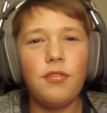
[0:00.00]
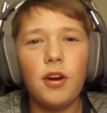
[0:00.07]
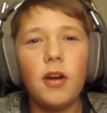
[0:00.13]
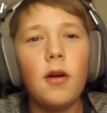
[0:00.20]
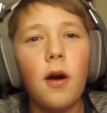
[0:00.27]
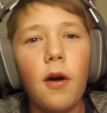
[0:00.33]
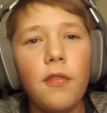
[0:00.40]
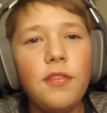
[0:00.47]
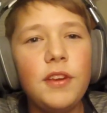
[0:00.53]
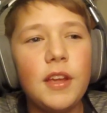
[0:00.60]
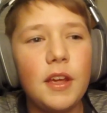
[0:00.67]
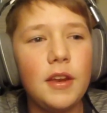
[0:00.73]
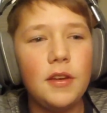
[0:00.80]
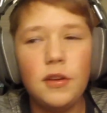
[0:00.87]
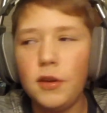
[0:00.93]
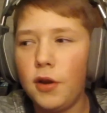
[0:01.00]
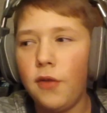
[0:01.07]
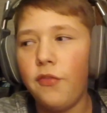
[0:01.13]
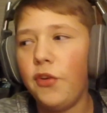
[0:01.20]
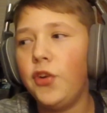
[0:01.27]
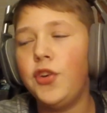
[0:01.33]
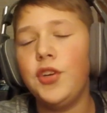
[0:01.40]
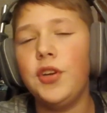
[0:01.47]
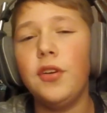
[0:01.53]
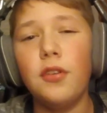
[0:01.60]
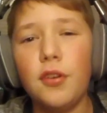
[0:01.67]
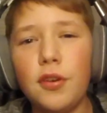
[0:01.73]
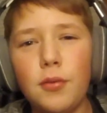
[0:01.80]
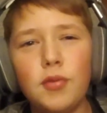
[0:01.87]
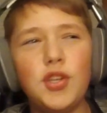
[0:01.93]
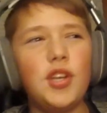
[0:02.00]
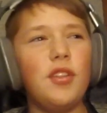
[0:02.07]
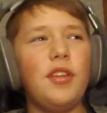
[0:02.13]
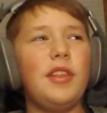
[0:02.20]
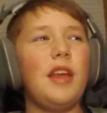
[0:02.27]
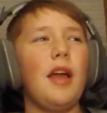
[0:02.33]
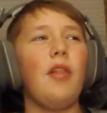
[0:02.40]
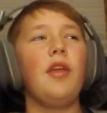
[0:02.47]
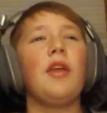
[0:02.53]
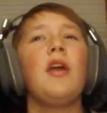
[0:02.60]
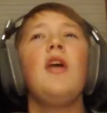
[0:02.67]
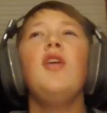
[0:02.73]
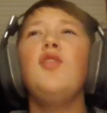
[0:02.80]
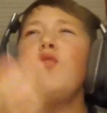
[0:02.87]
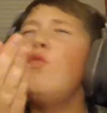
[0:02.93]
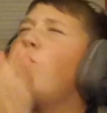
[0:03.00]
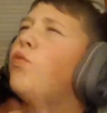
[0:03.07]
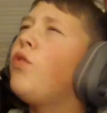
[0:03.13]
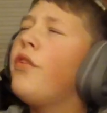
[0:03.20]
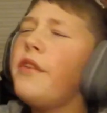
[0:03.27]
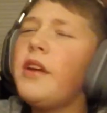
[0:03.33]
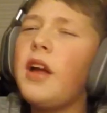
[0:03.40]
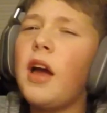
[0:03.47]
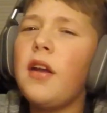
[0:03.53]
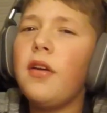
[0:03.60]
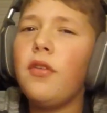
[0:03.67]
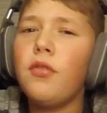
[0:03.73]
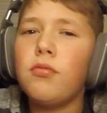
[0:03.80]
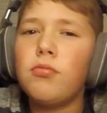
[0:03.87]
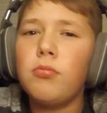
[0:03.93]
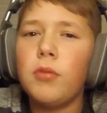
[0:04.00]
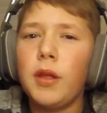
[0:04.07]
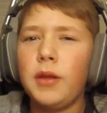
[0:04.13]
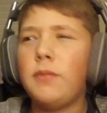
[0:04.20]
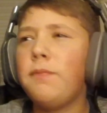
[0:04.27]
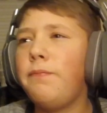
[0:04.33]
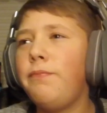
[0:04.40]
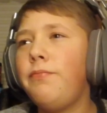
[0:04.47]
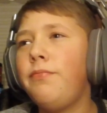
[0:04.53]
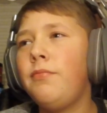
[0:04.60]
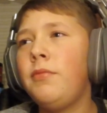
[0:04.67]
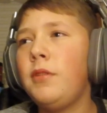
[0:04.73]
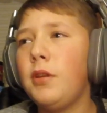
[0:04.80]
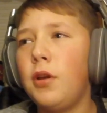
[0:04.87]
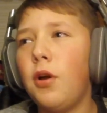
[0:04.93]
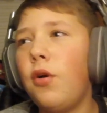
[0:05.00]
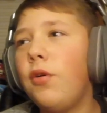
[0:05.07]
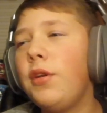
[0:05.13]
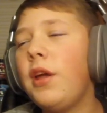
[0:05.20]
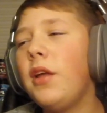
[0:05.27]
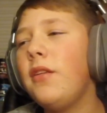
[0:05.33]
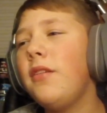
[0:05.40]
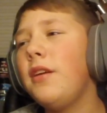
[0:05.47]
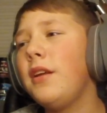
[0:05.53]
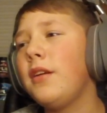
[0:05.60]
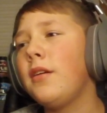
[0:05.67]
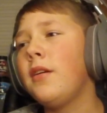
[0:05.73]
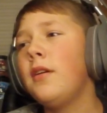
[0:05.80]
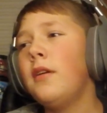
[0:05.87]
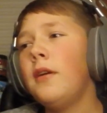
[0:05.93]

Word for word: fuck off, kid, you're a virgin. Or some shit like that. Like, you really gotta, like, go. Not like.